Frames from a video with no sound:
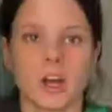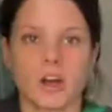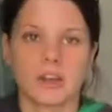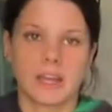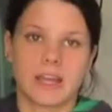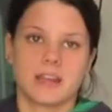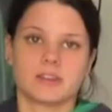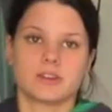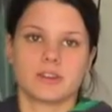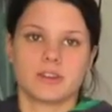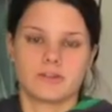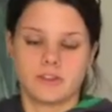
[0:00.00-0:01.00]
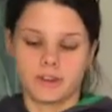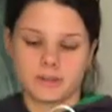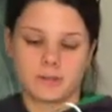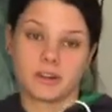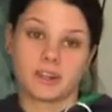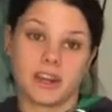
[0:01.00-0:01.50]
Okay, so for his
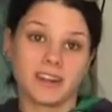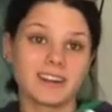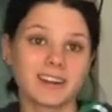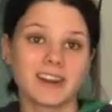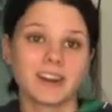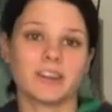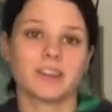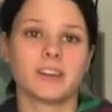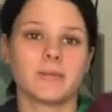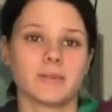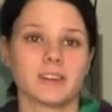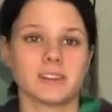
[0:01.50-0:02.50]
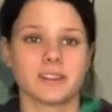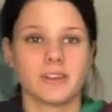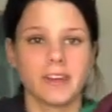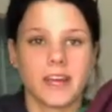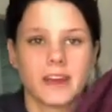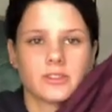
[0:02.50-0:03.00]
birthday, I got him this
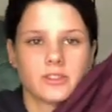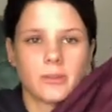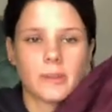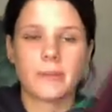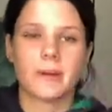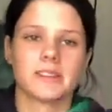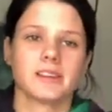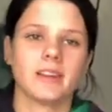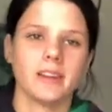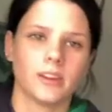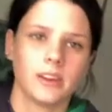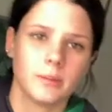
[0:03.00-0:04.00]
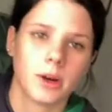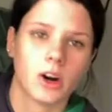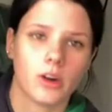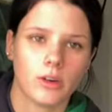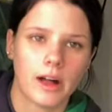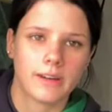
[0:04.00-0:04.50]
going out top. I basically got him a
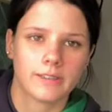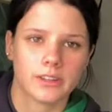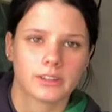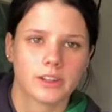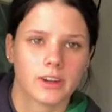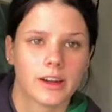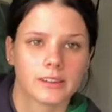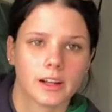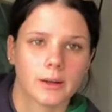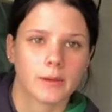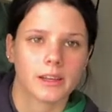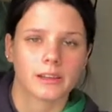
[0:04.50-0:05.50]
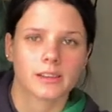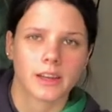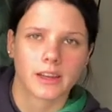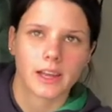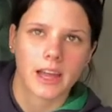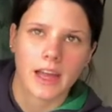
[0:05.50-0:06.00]
whole outfit to go out clubbing and like
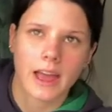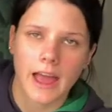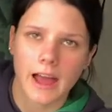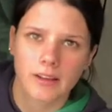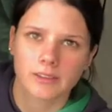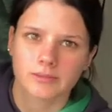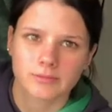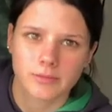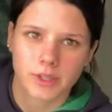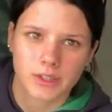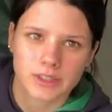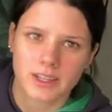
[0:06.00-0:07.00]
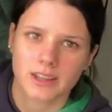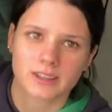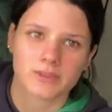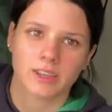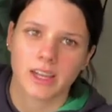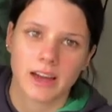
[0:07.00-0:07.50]
out because he doesn't
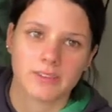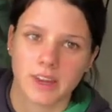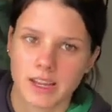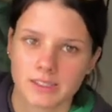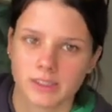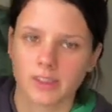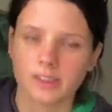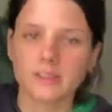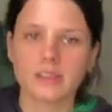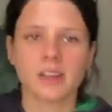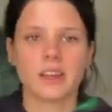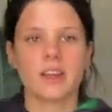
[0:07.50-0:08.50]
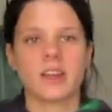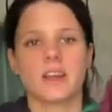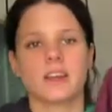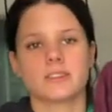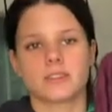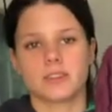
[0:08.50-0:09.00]
really have nice clothes.
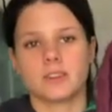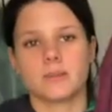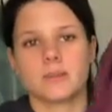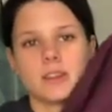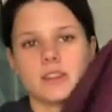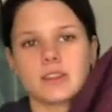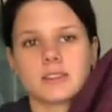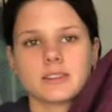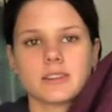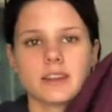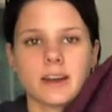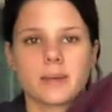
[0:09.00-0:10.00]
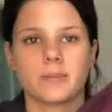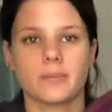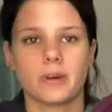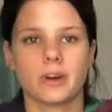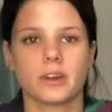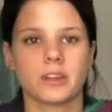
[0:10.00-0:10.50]
So I got him this like
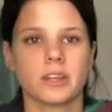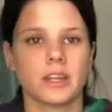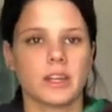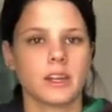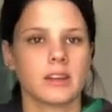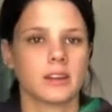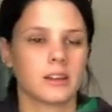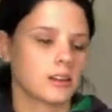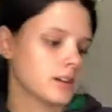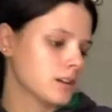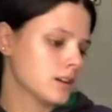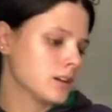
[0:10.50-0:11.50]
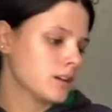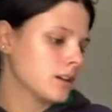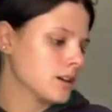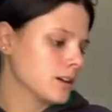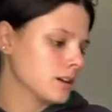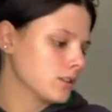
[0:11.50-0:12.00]
burgundy
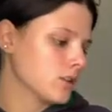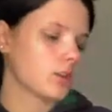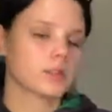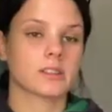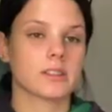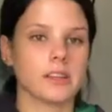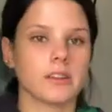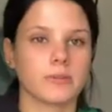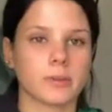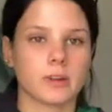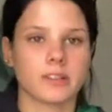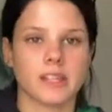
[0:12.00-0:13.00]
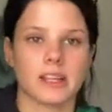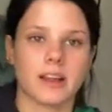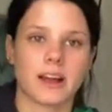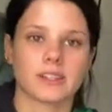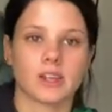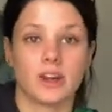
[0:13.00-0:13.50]
long sleeve because he
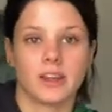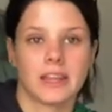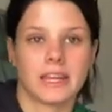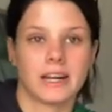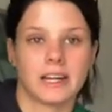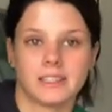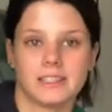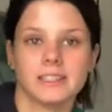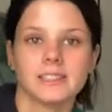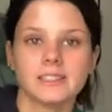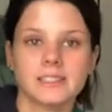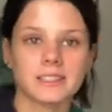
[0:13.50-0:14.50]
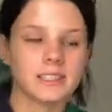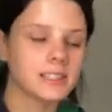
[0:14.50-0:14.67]
likes earthy colours